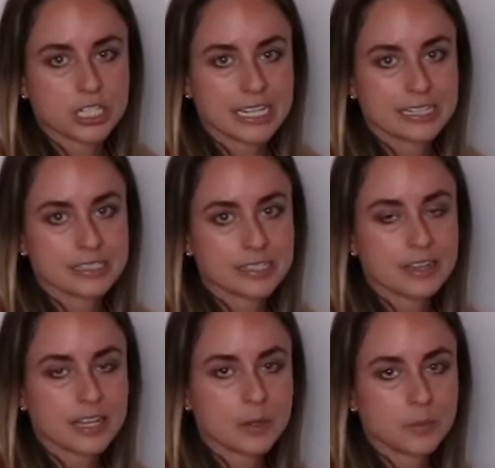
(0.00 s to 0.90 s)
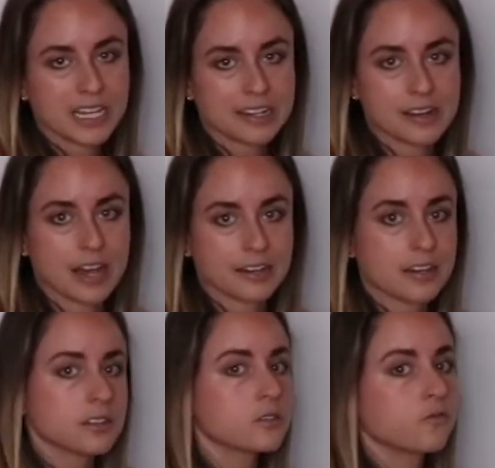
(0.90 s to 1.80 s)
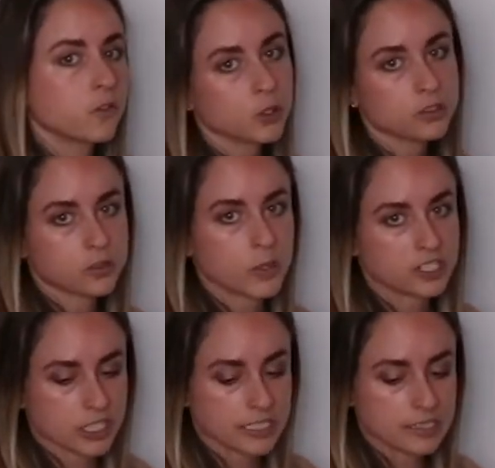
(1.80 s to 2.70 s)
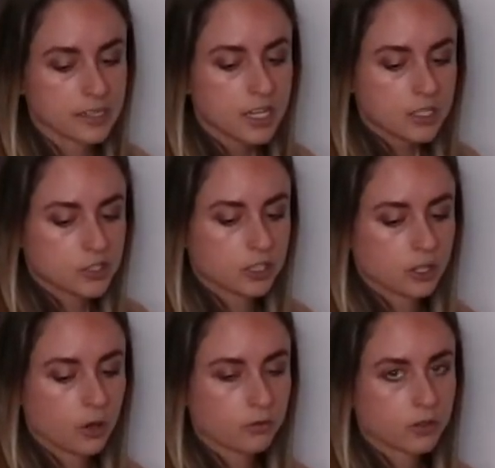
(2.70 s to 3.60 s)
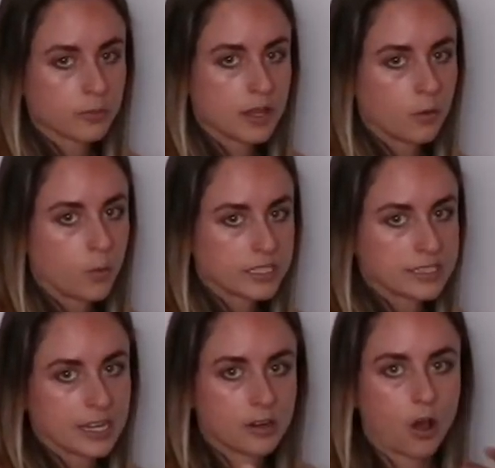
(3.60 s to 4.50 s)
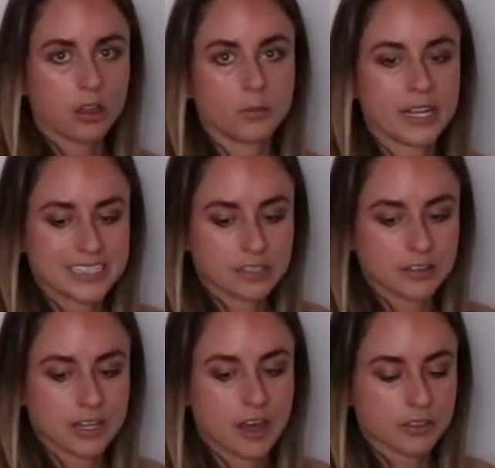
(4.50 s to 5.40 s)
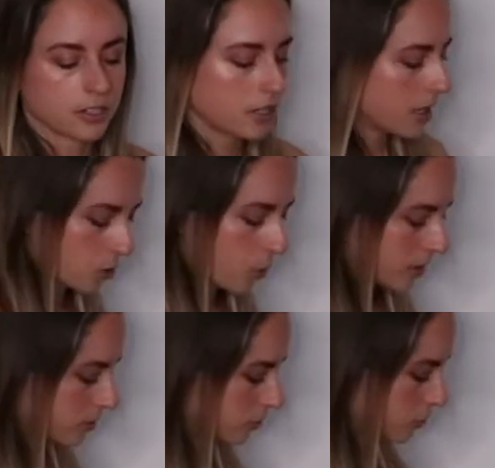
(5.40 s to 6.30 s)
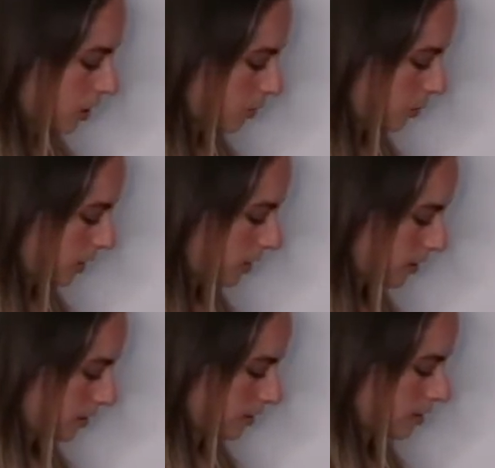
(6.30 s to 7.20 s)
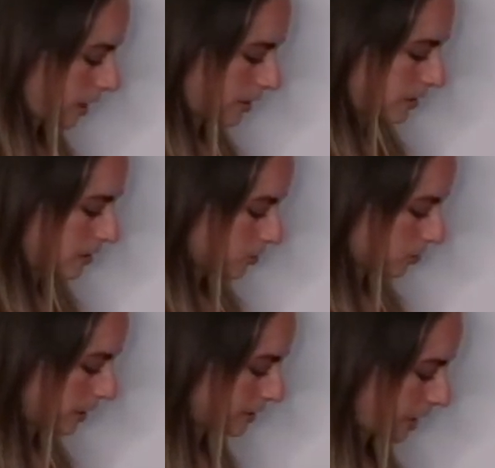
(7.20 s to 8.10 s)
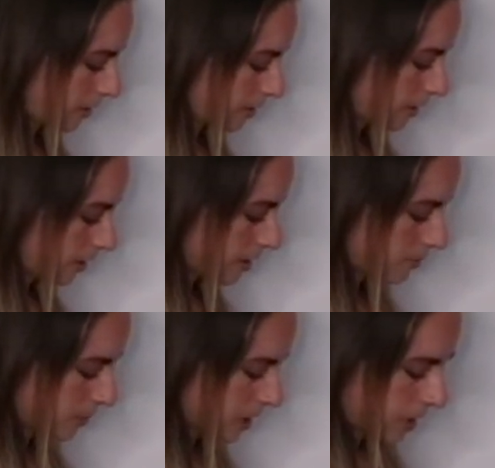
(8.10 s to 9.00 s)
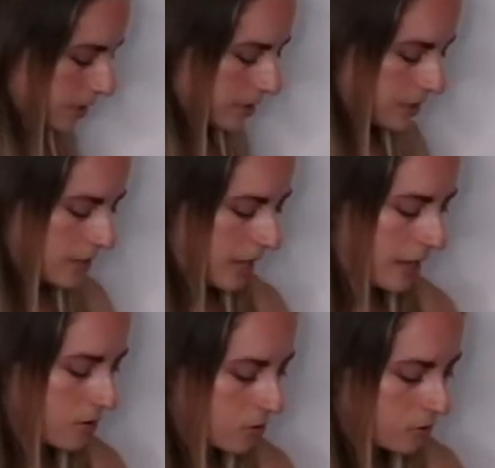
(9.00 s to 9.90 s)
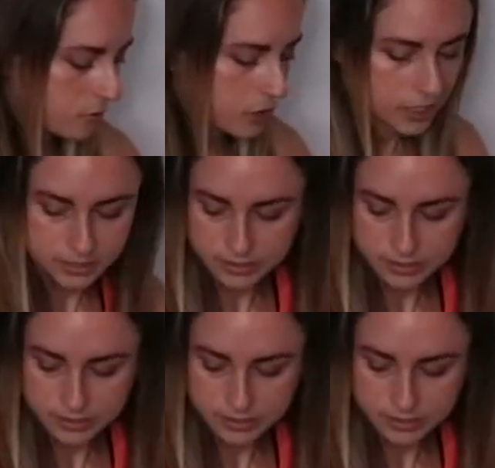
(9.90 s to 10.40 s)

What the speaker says: is hip 90-90 full switches. So you're going to go from one side all the way till the other. You're going to start with 90 degrees at the hip, knee, ankle, foot.